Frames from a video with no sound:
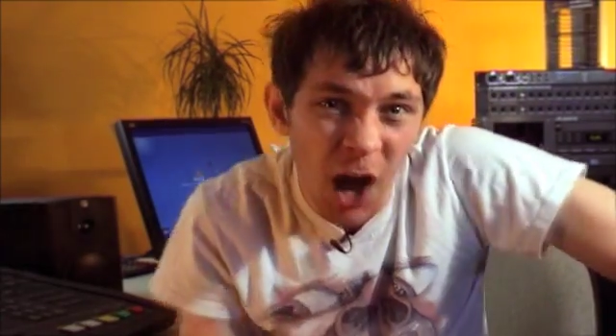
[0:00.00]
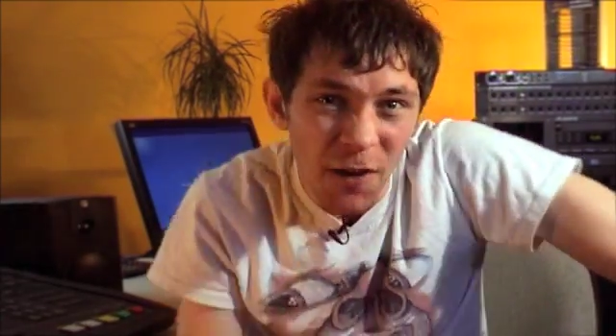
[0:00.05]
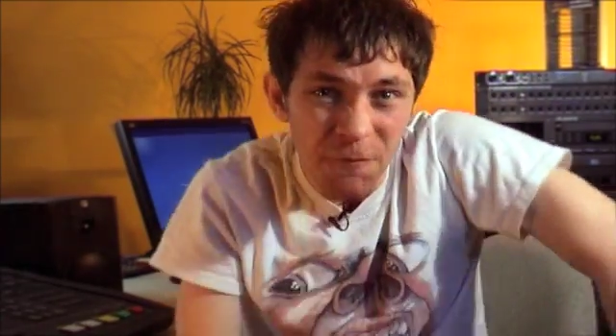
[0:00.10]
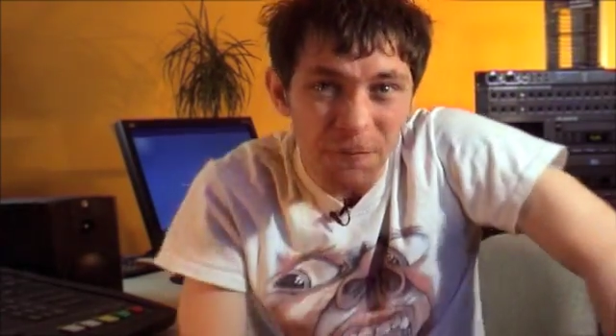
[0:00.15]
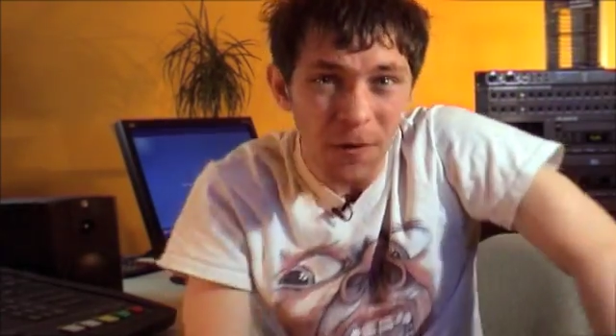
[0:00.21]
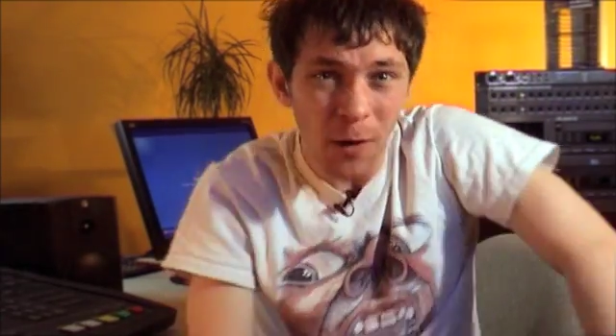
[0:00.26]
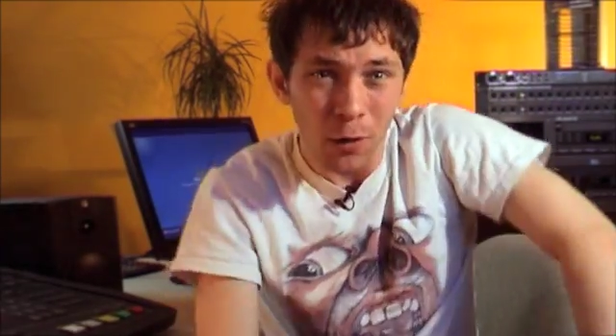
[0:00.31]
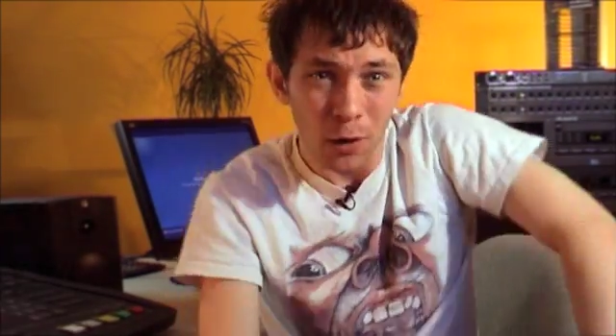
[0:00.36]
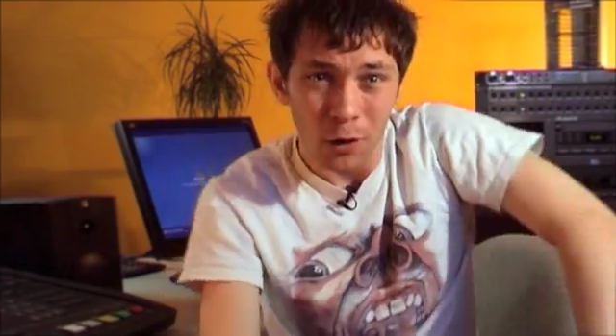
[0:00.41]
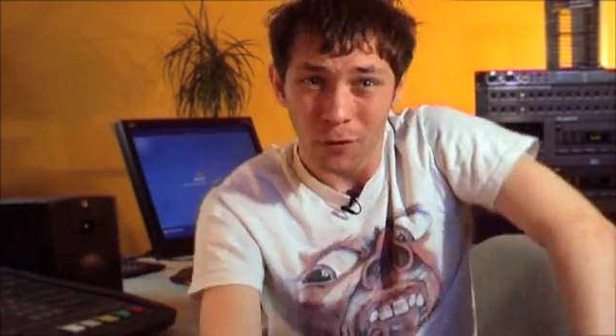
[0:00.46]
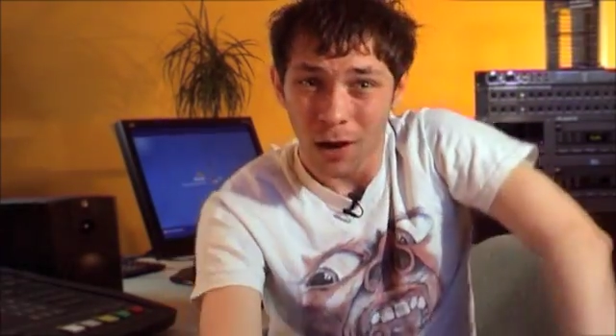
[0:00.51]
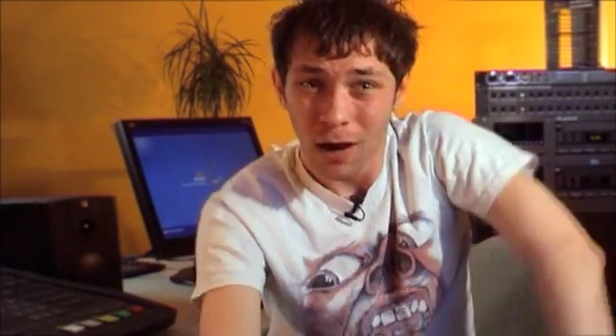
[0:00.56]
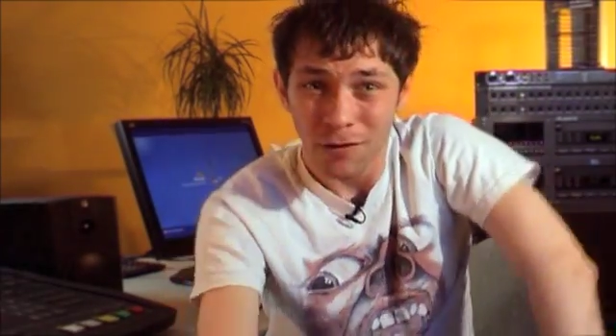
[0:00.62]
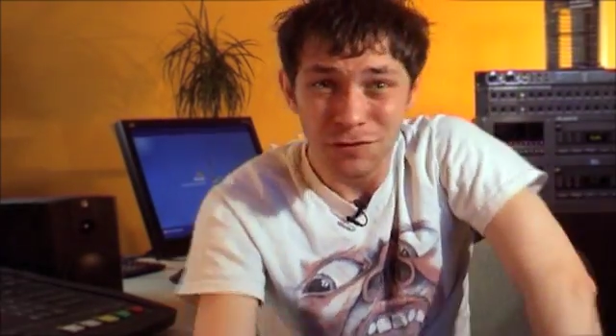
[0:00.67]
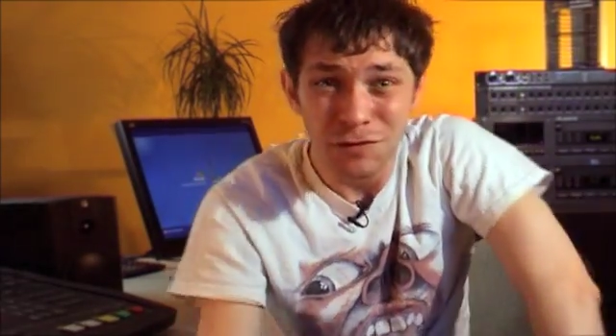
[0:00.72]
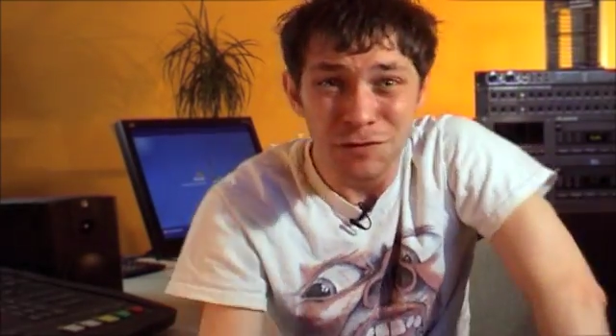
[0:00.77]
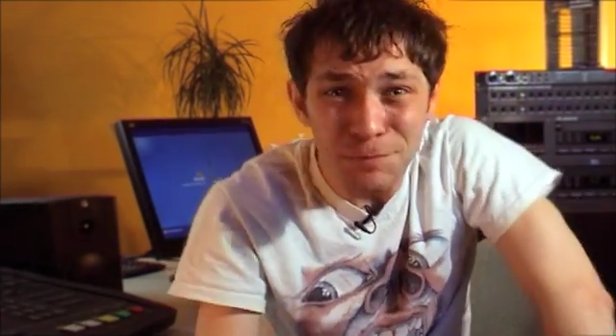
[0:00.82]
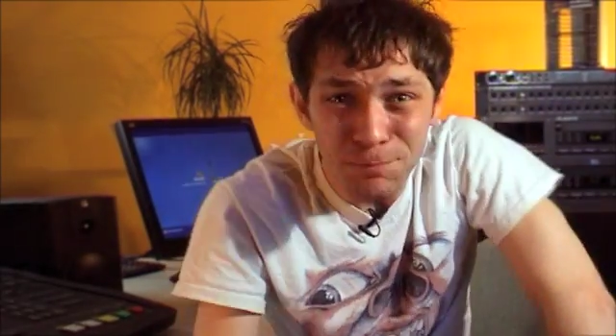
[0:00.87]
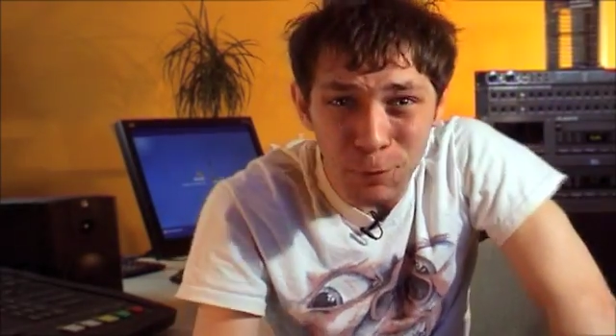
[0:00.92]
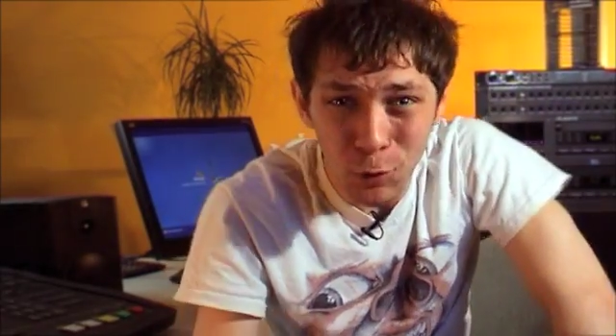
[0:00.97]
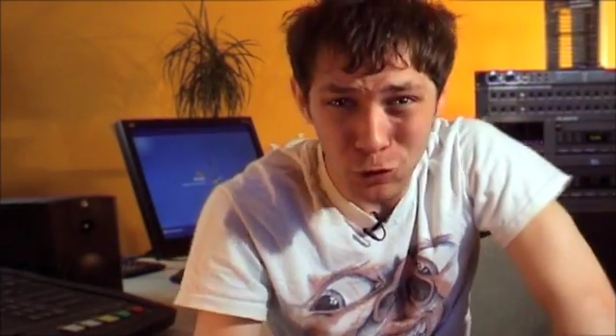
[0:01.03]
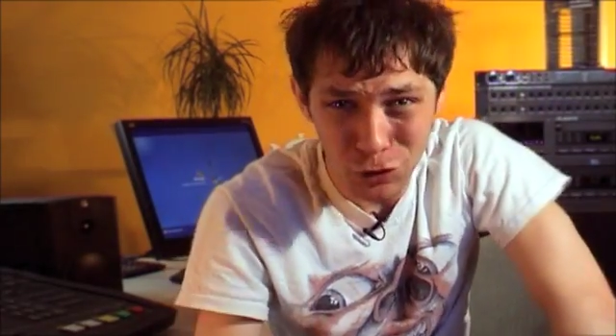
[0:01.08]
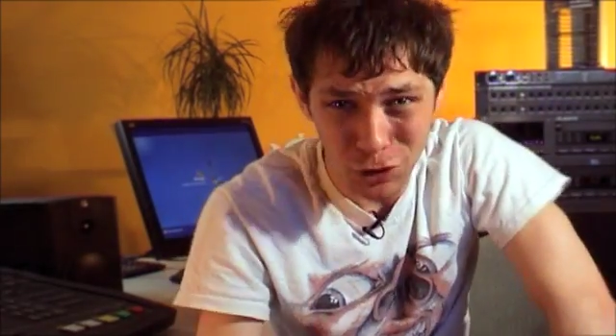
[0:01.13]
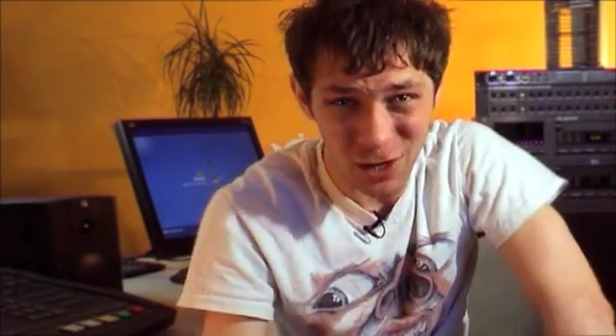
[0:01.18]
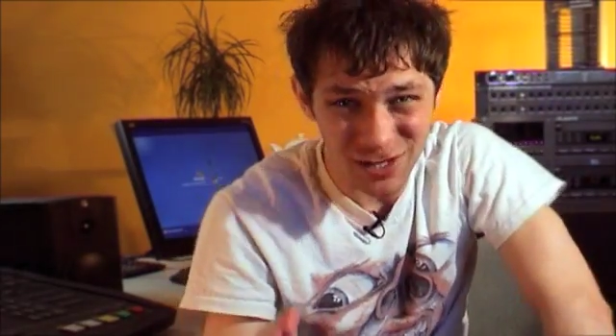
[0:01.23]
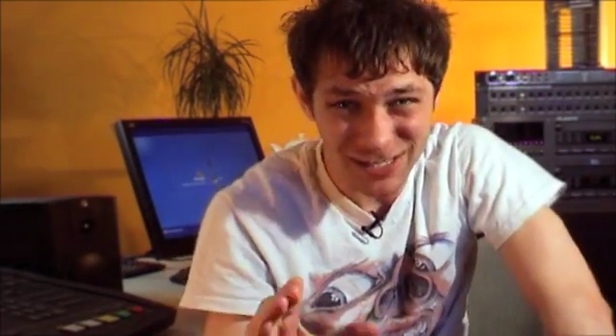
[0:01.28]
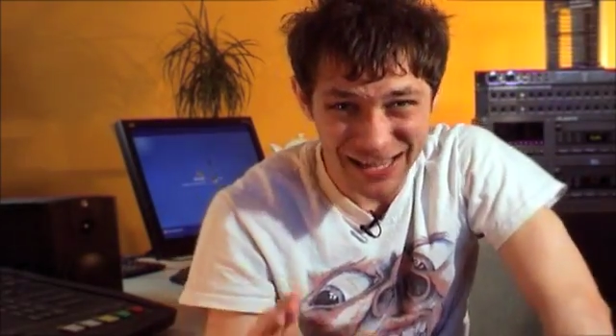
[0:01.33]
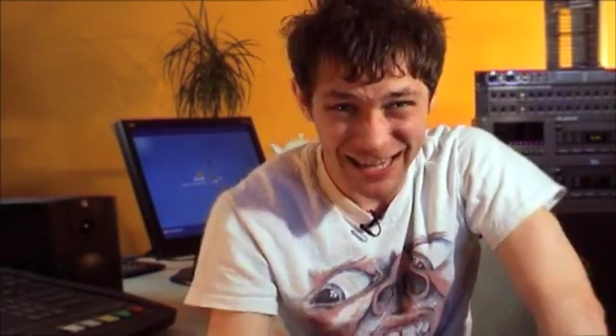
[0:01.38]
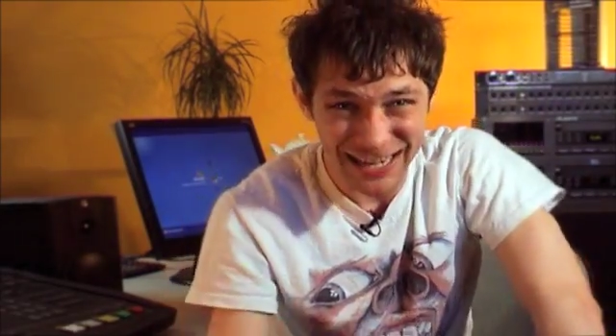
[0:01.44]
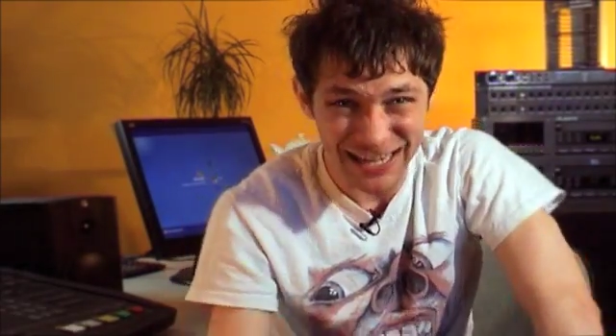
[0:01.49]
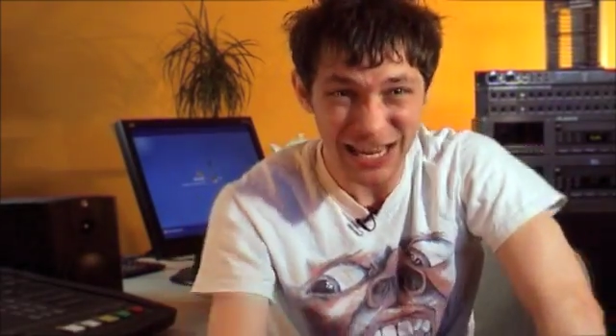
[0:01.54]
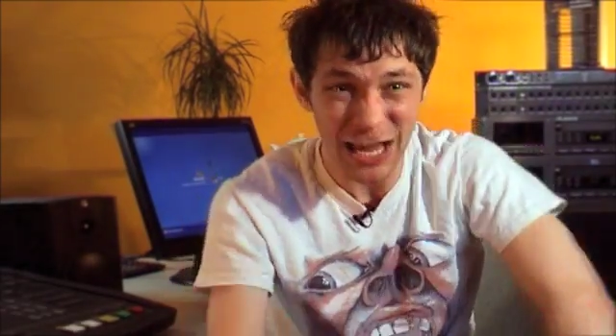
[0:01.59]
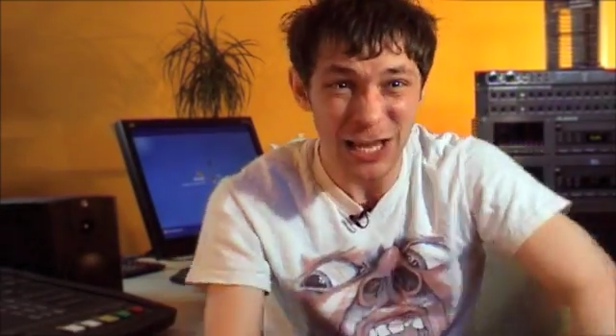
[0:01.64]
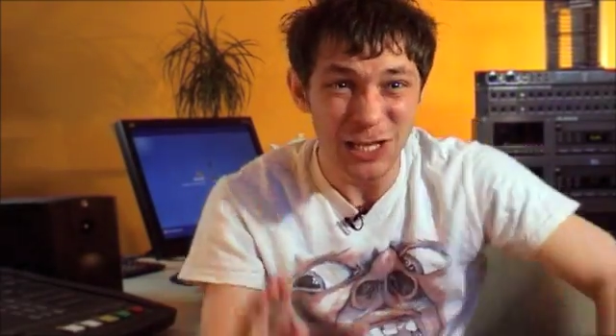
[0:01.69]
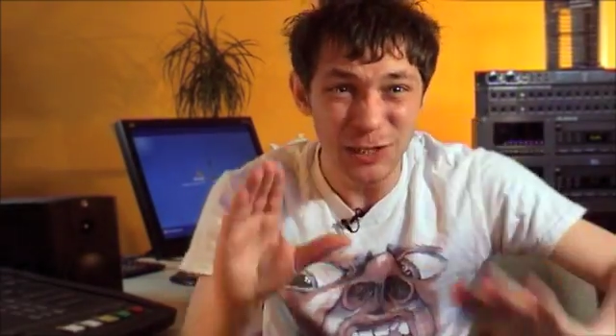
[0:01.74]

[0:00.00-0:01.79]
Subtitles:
of photographs of sports cars headed